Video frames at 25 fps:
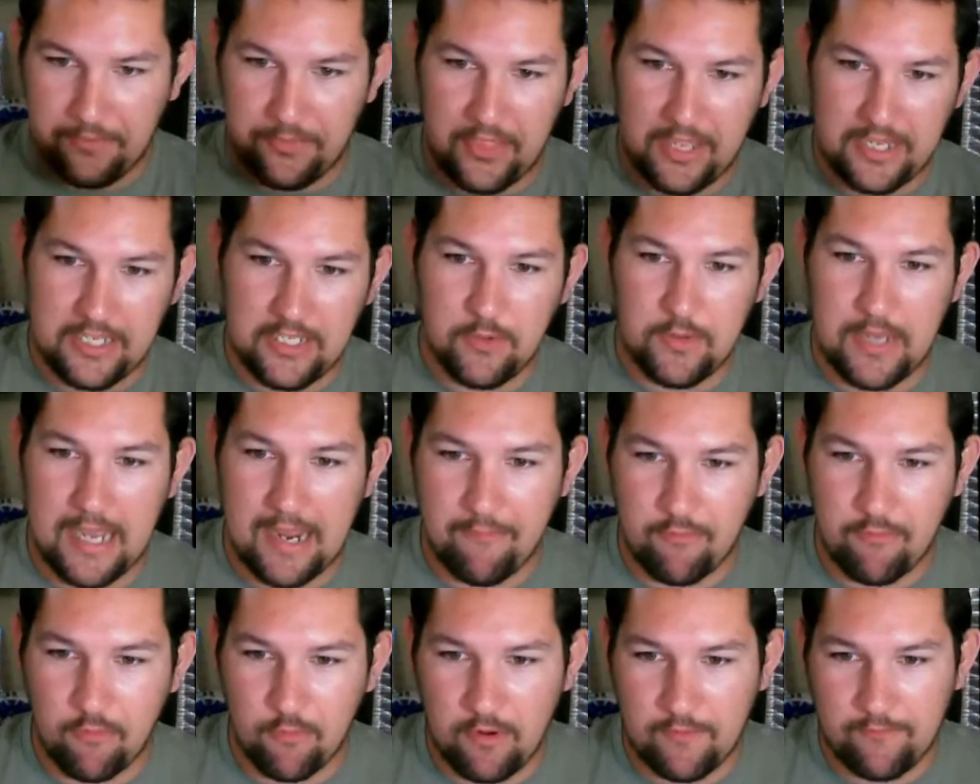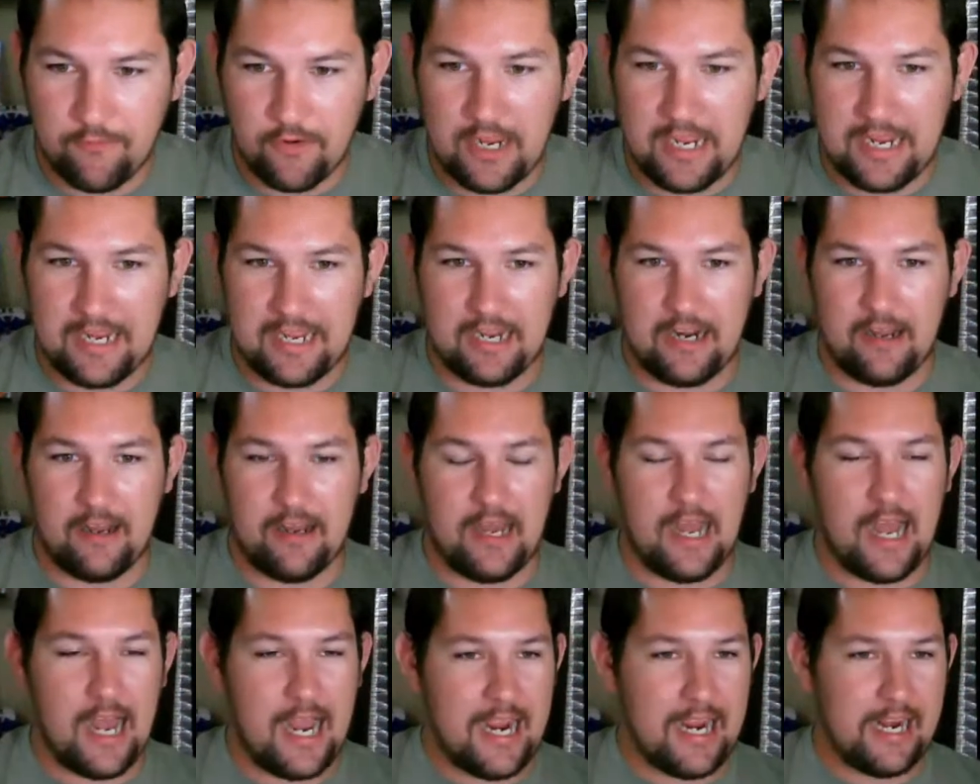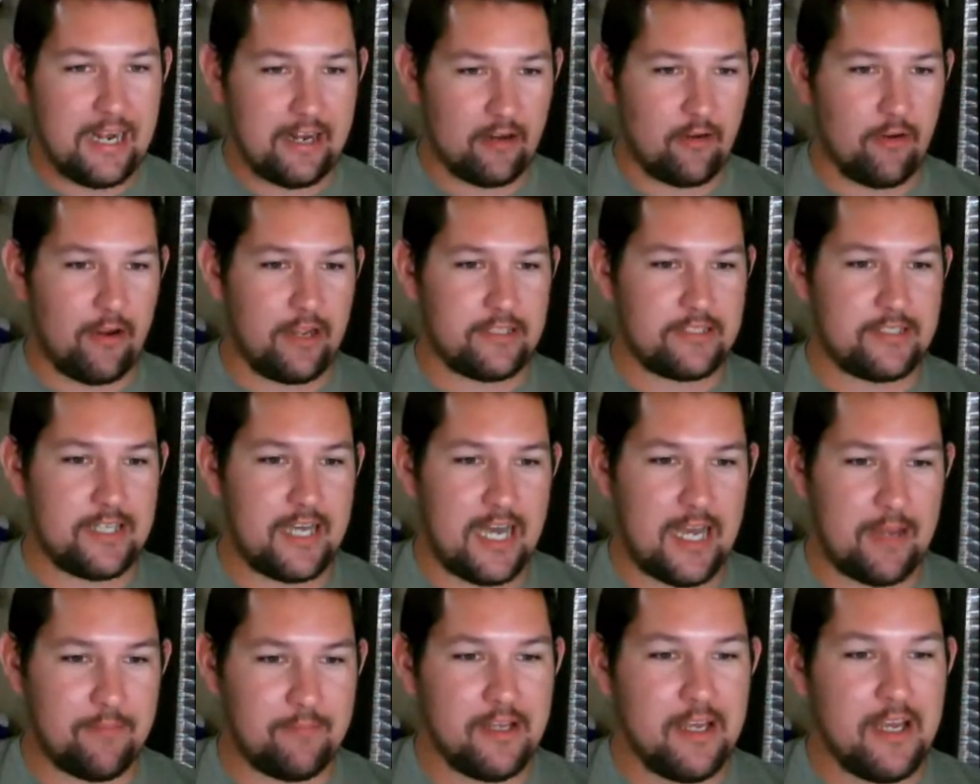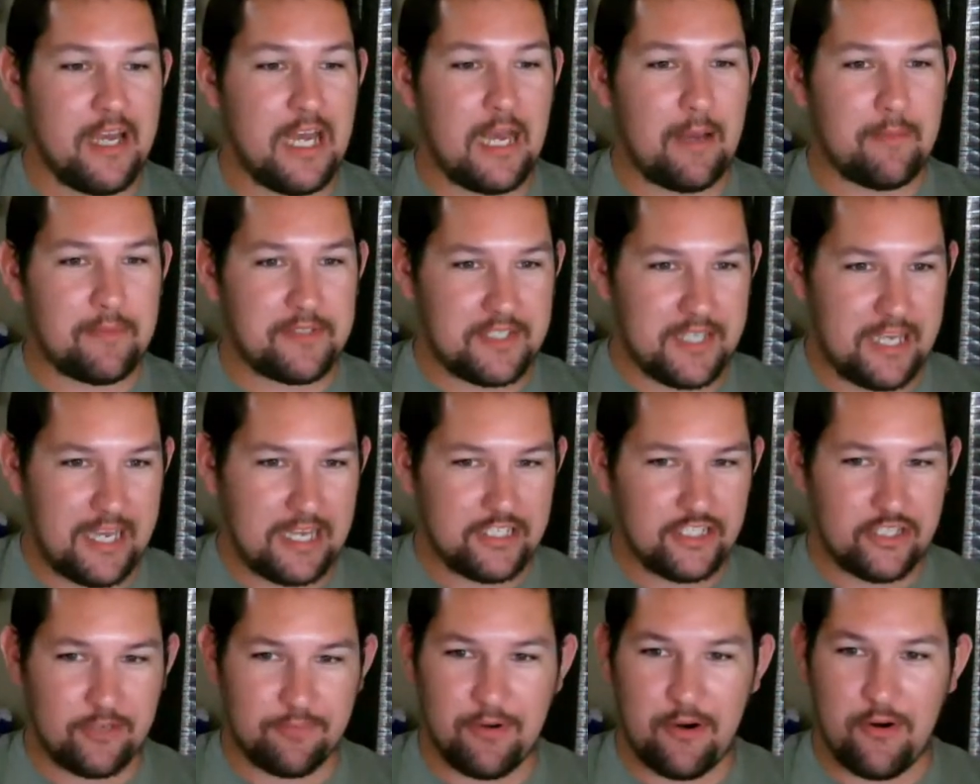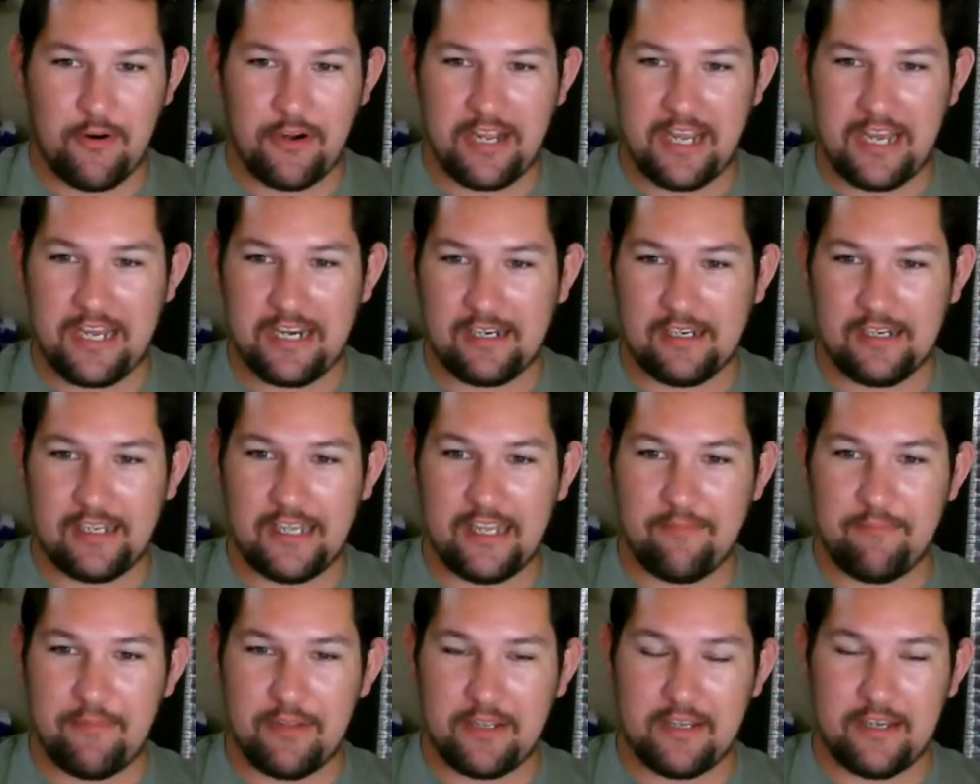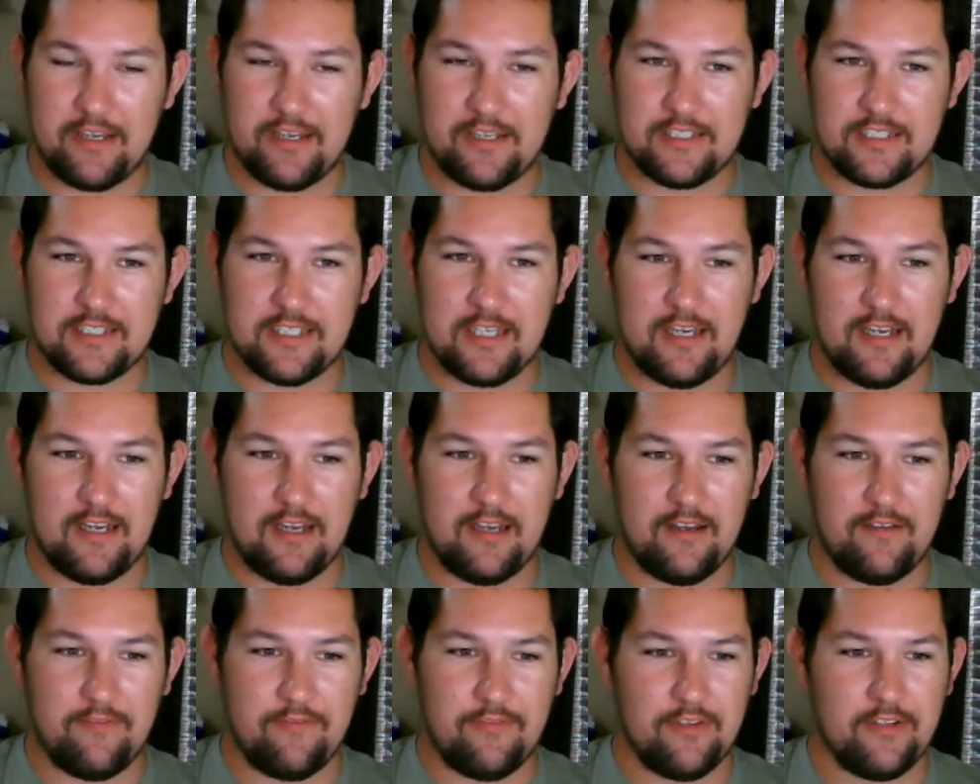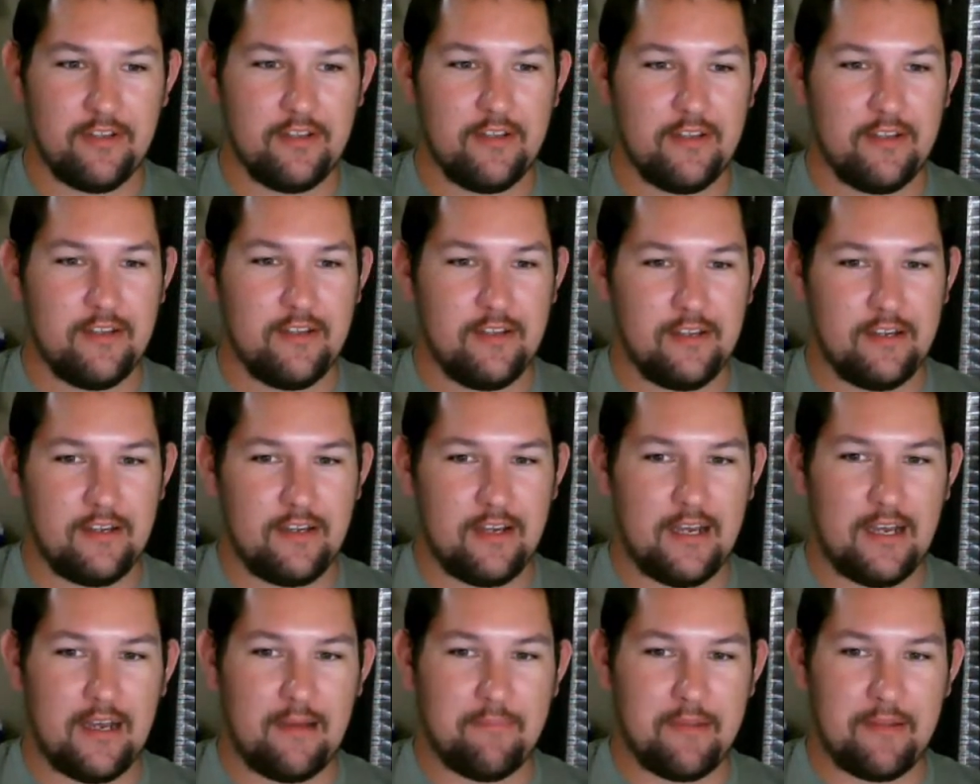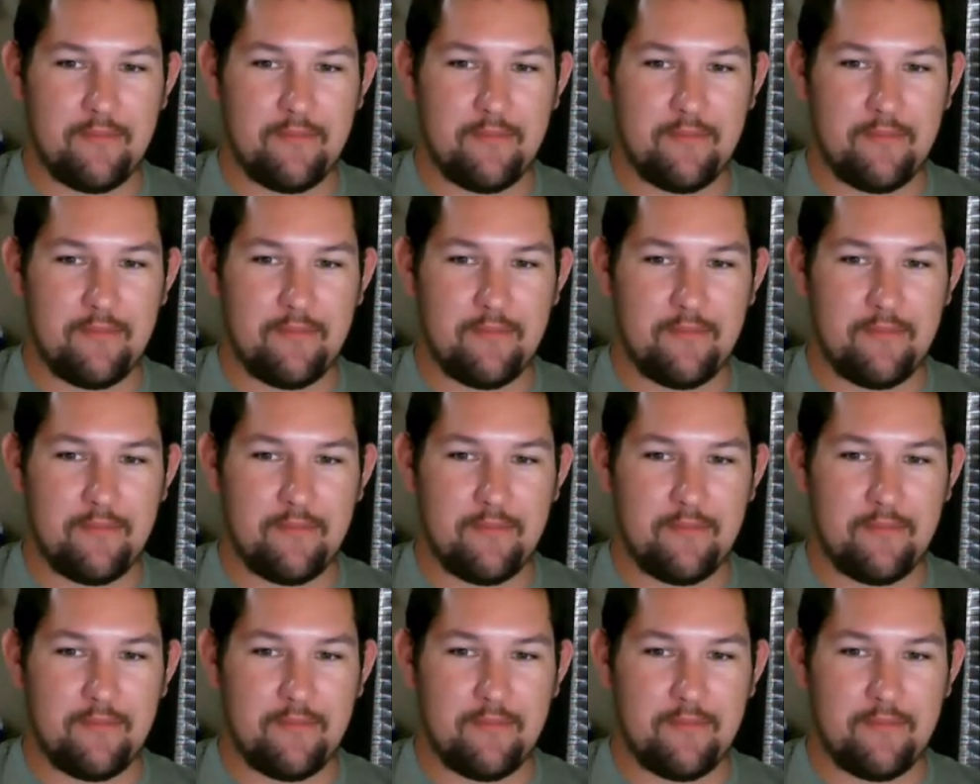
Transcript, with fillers: Thank you everyone for hanging out. I had a great time. I'm sad Jabroni had to leave because of um,